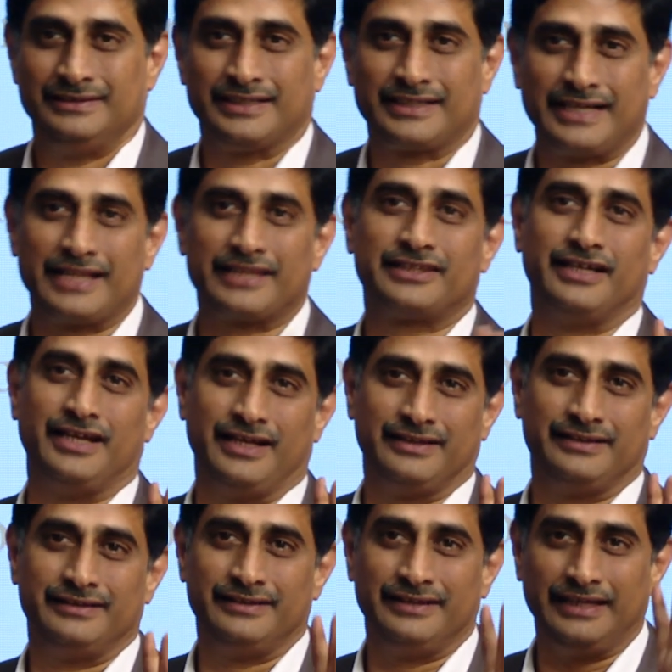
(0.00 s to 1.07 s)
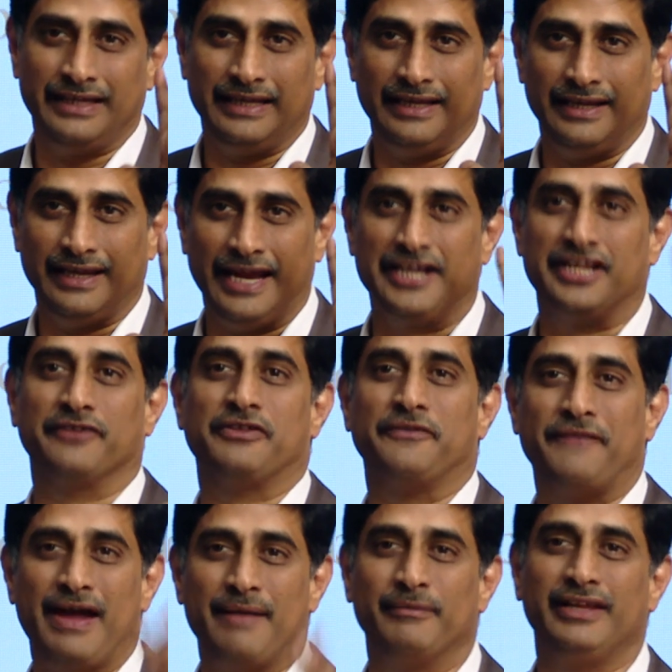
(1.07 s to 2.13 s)
The Karta, the head of
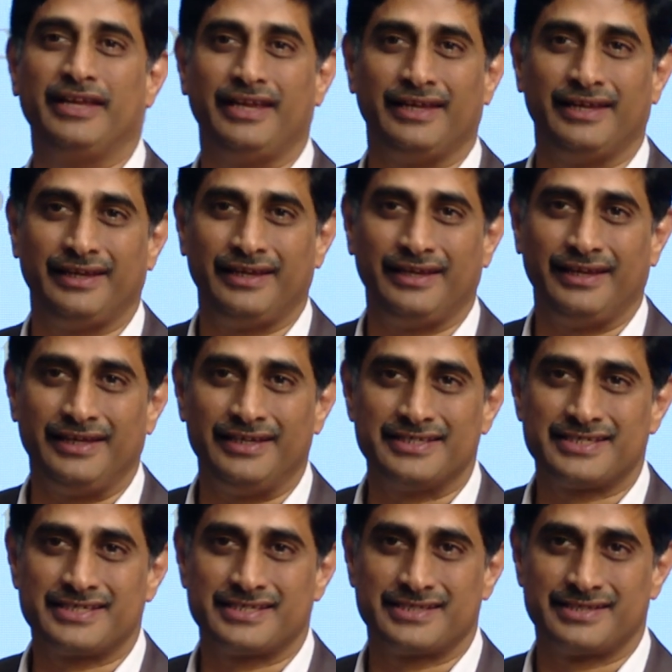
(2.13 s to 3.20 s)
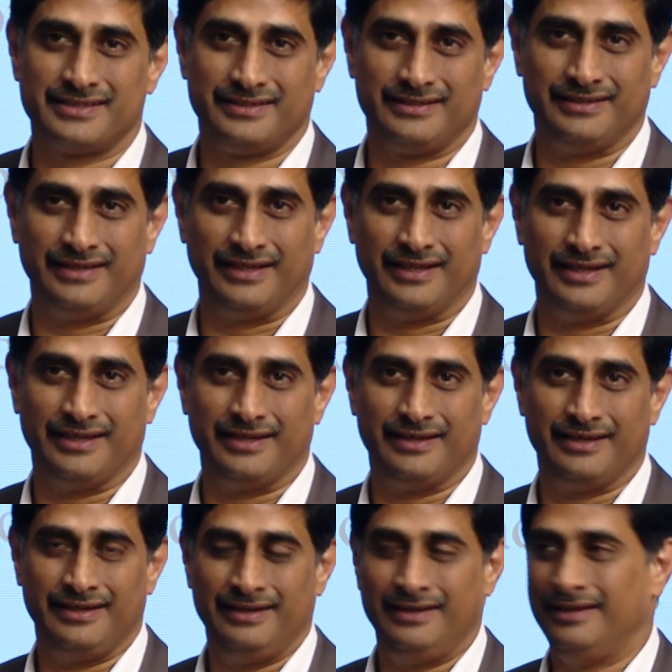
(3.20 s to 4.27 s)
the family is the
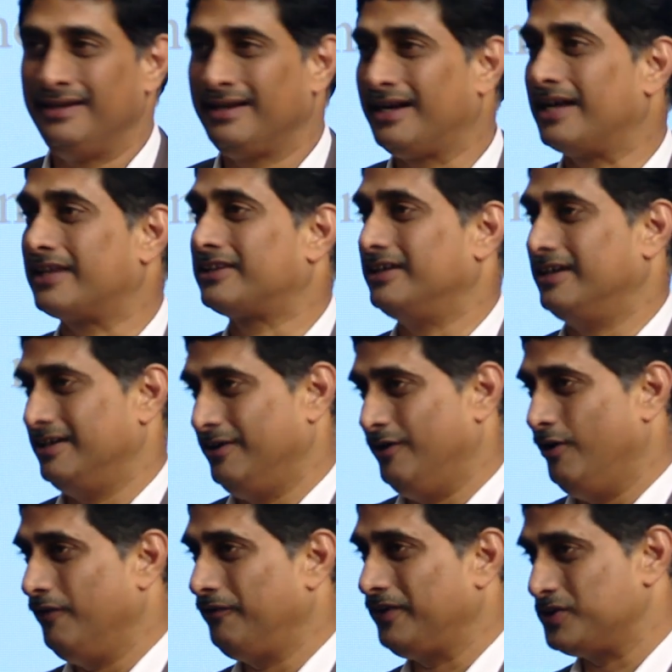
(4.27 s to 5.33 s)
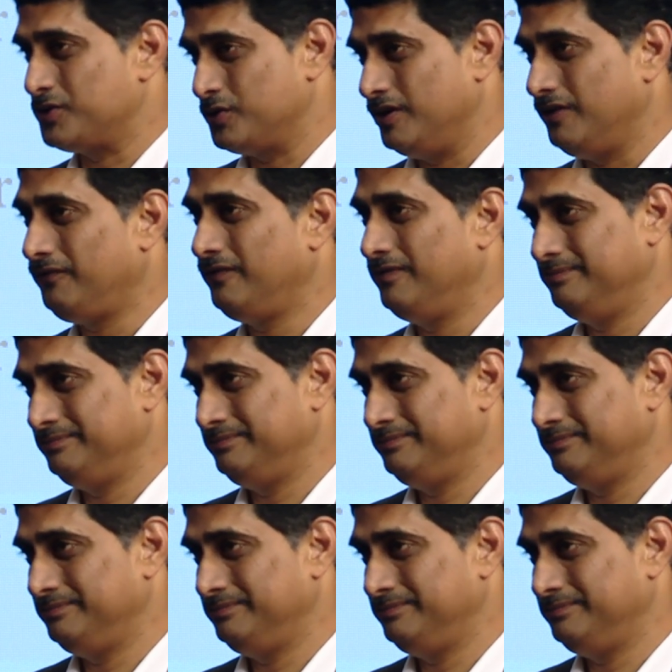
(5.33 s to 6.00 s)
Karta of HUF.